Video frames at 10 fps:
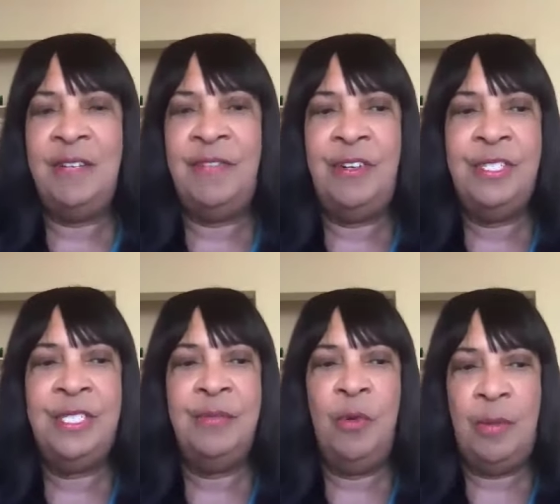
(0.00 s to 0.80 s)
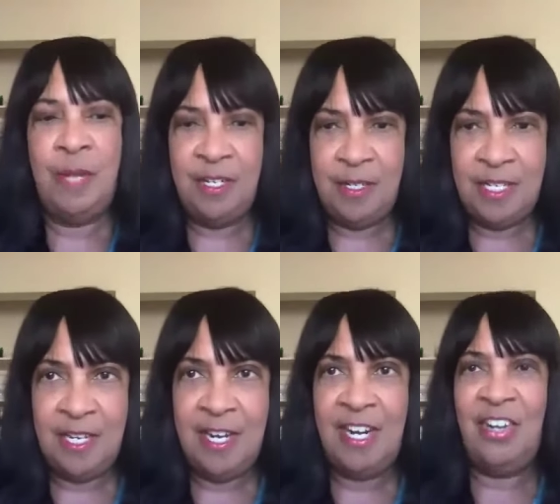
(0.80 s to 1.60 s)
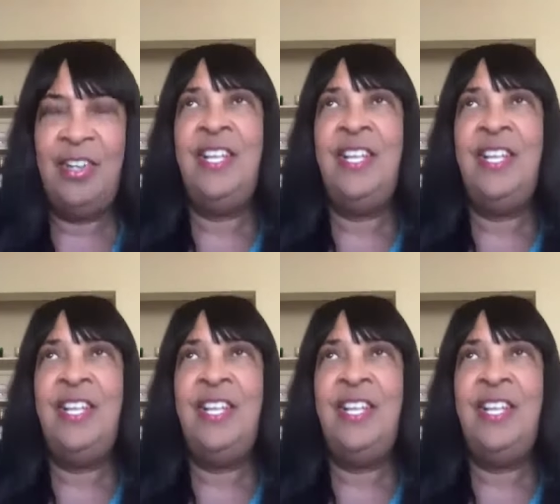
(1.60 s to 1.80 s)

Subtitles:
the first woman that they hired.